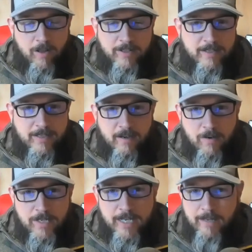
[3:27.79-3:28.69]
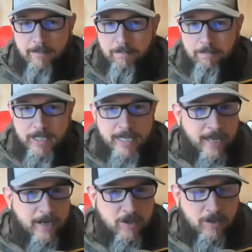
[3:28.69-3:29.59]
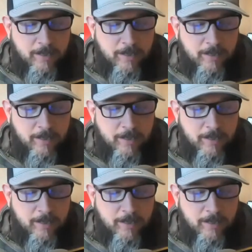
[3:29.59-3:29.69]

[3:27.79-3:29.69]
It's a zero-ticket potential.